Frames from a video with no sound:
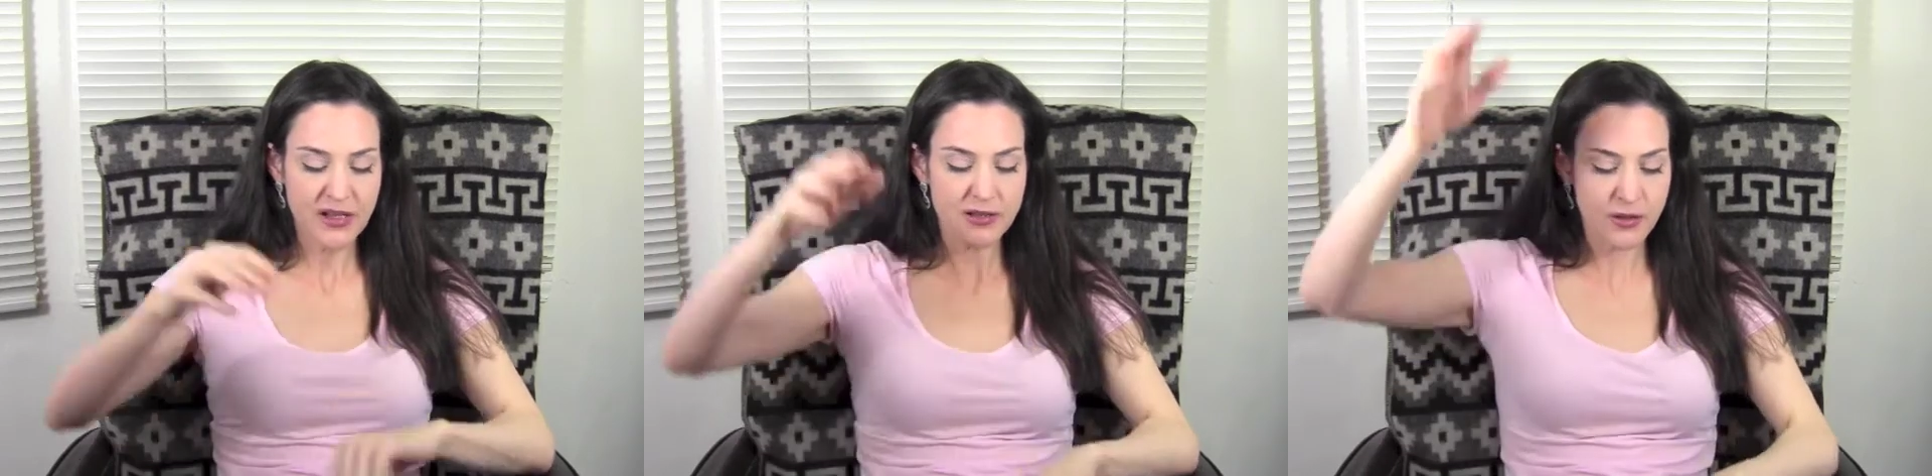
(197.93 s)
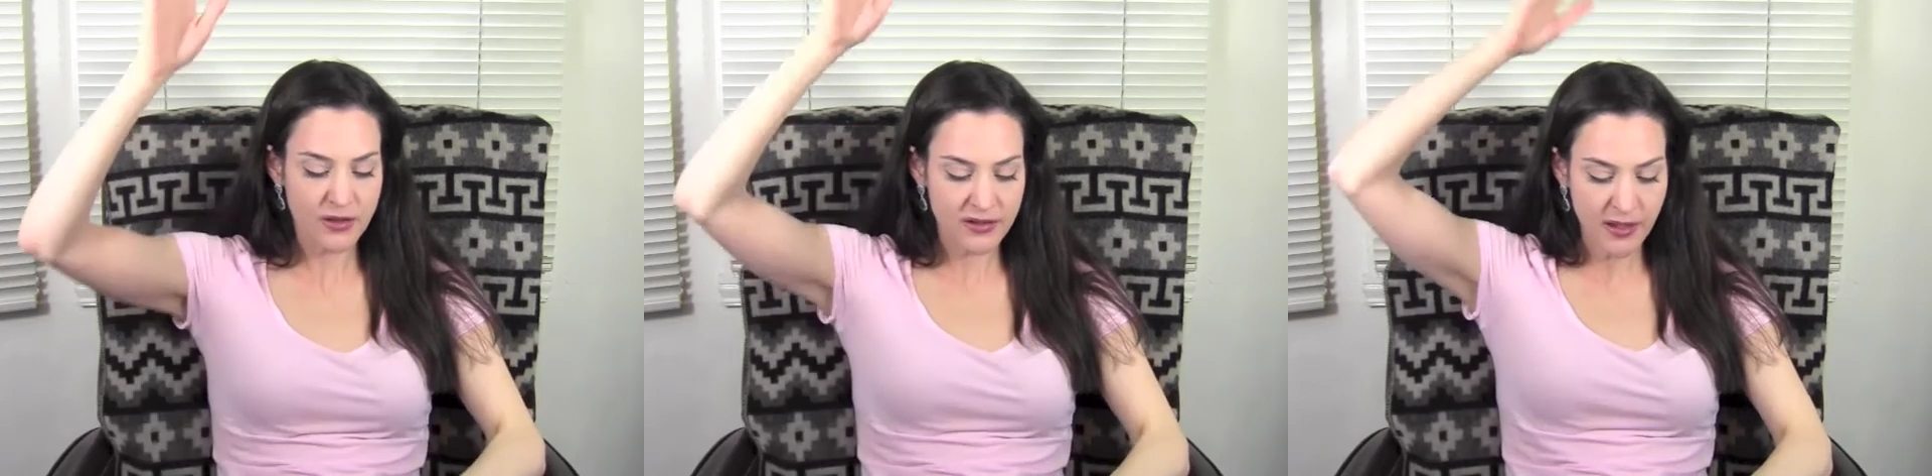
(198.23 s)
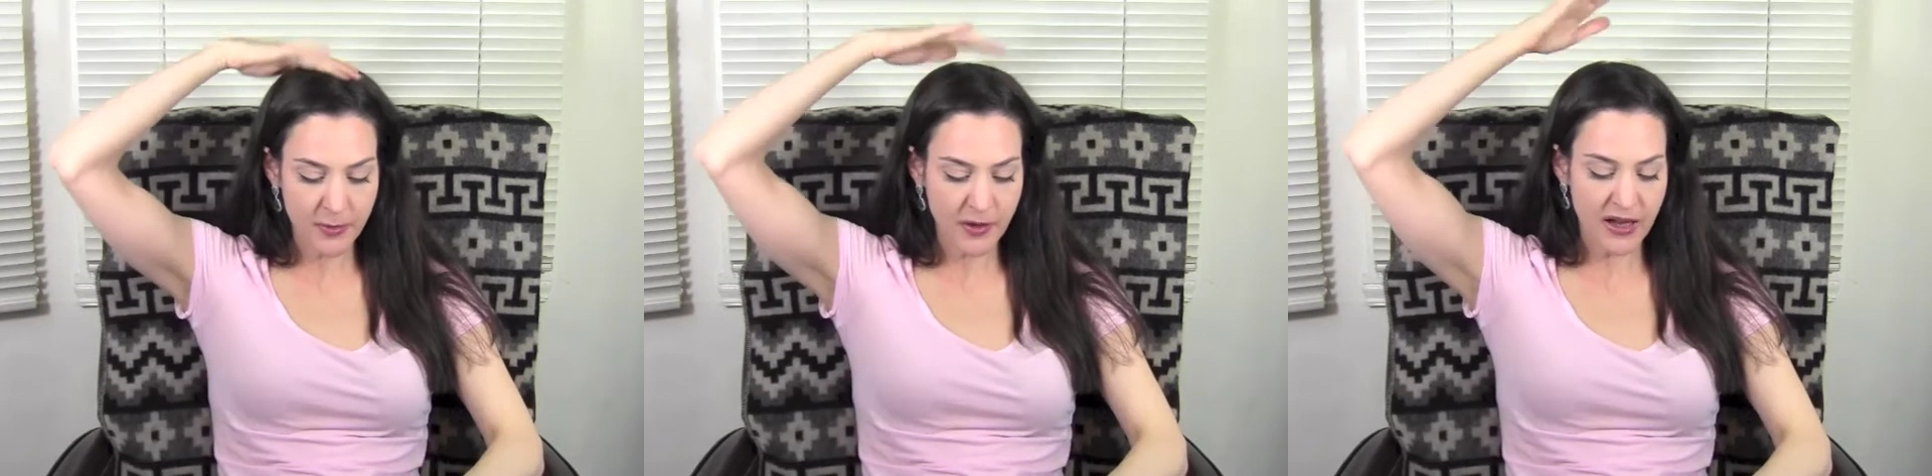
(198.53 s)
Let's go on the
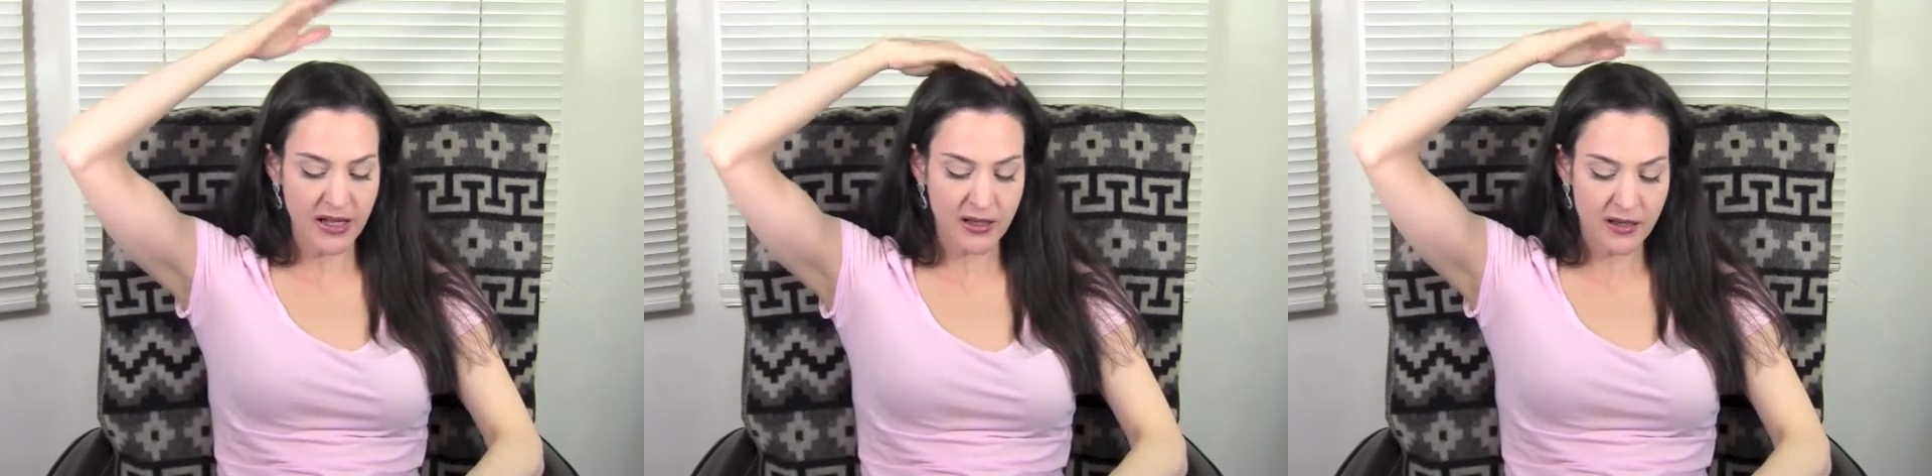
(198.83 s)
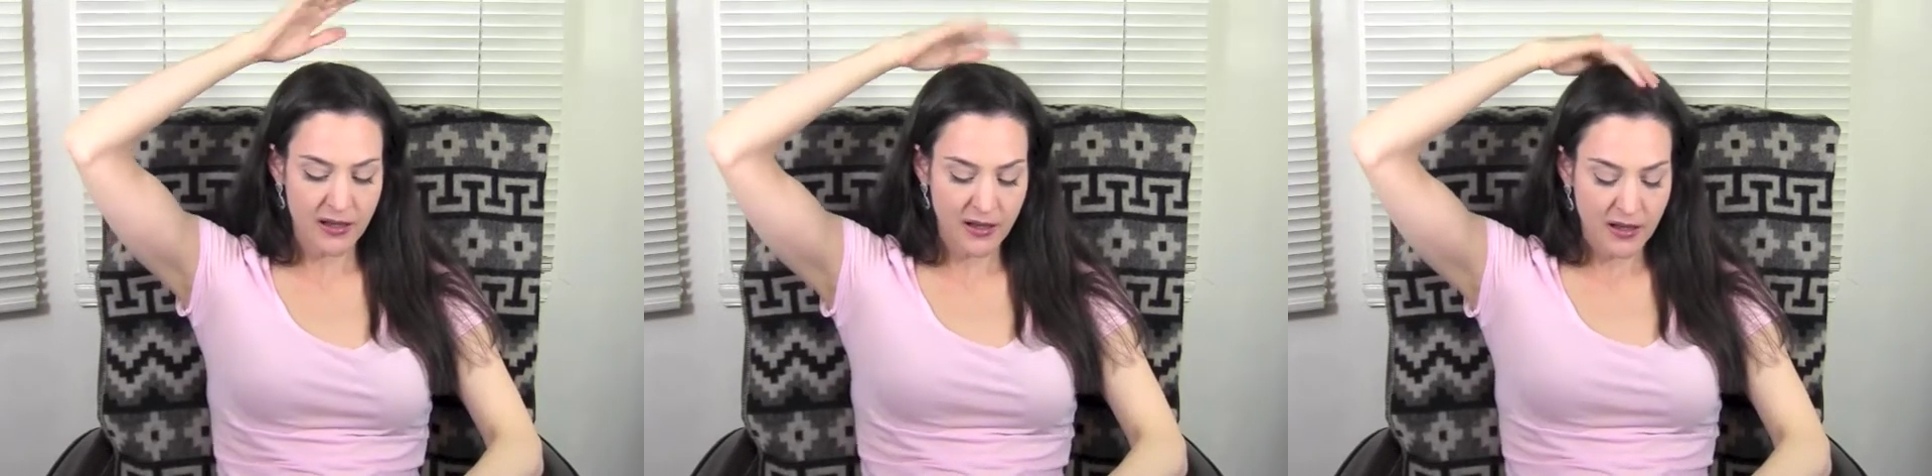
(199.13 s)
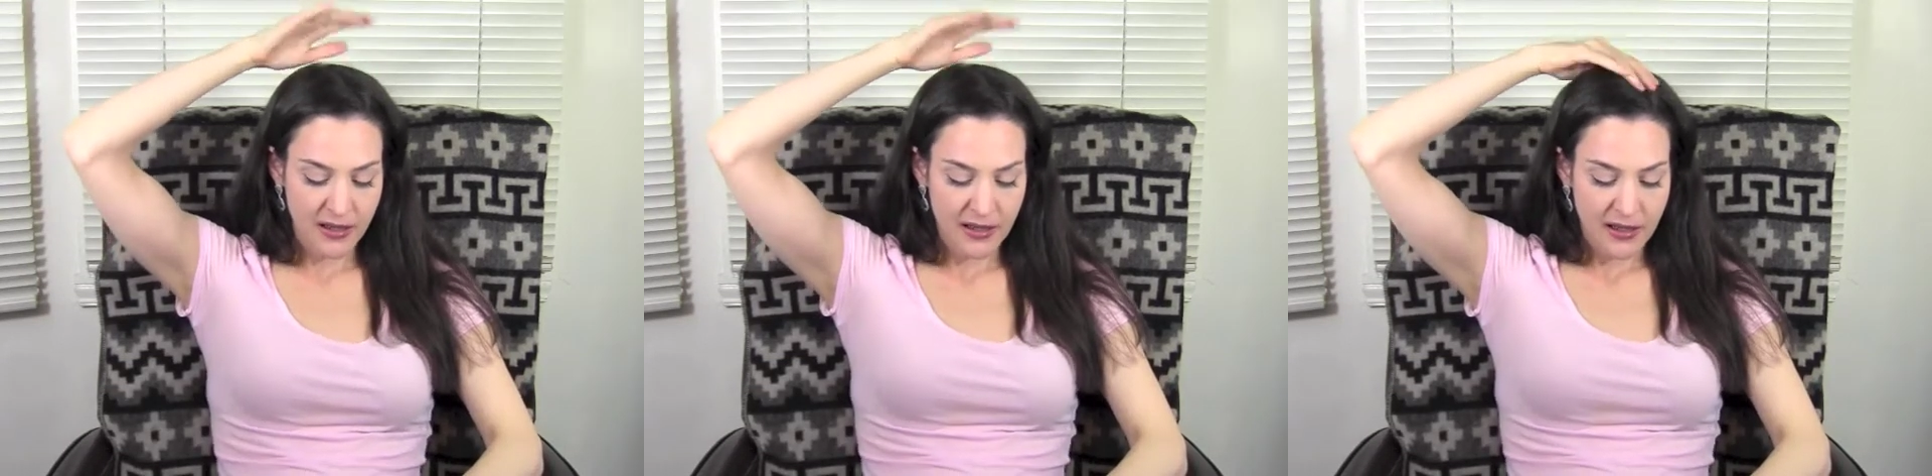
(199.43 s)
top of your head.
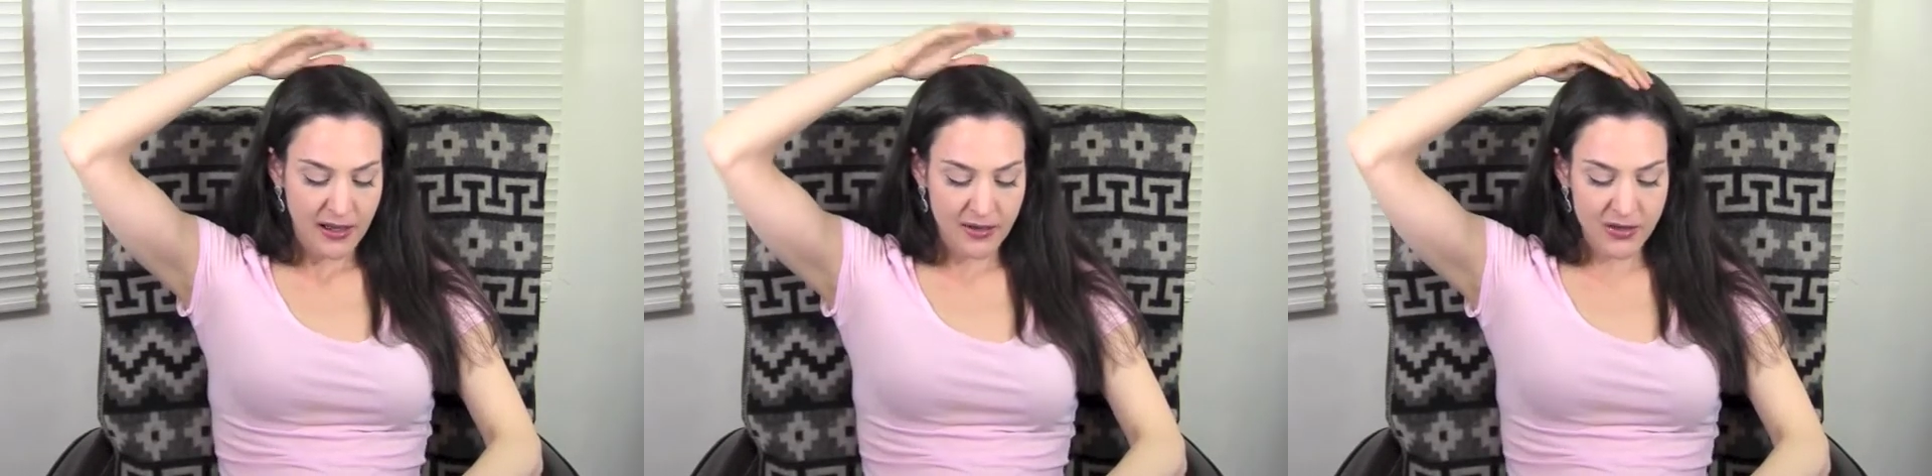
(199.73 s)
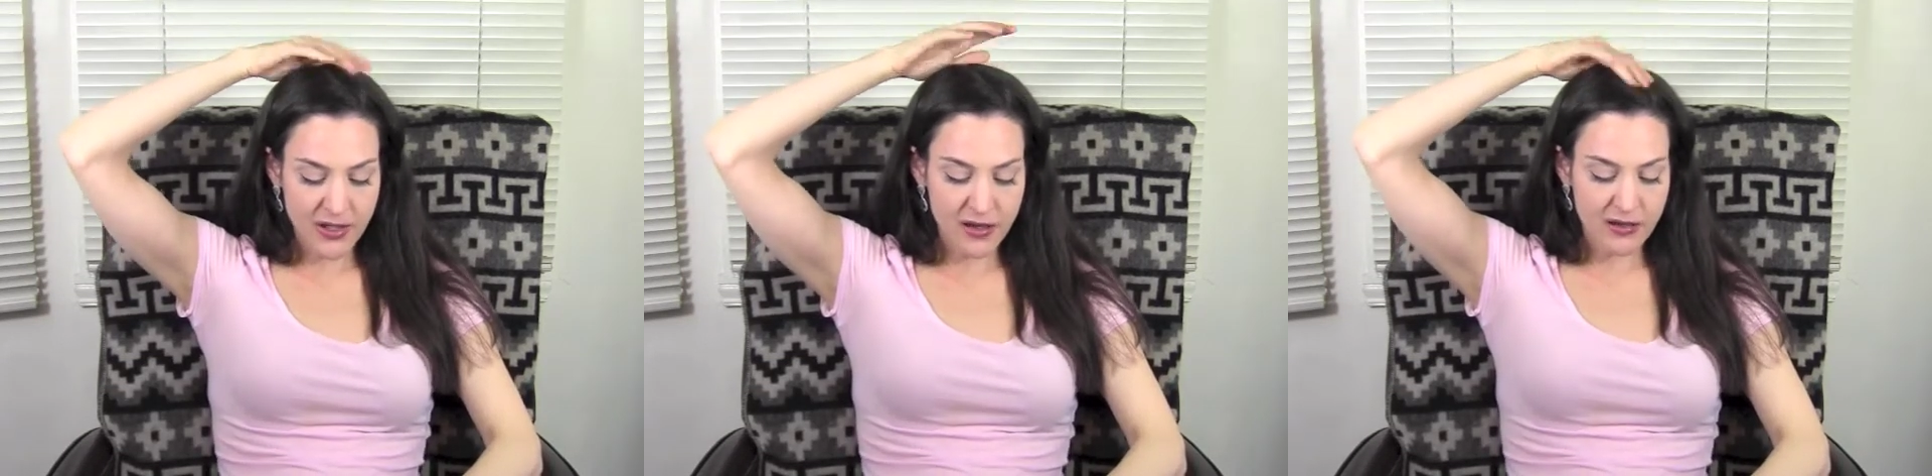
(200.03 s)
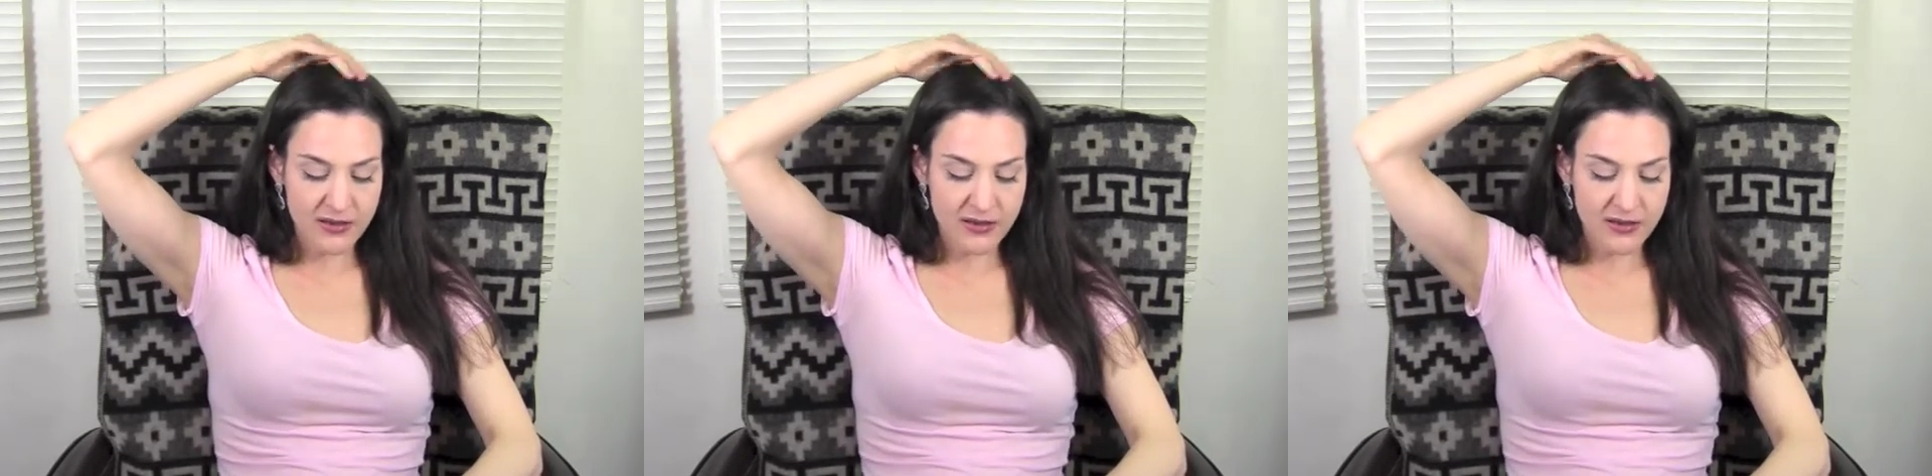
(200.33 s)
Even though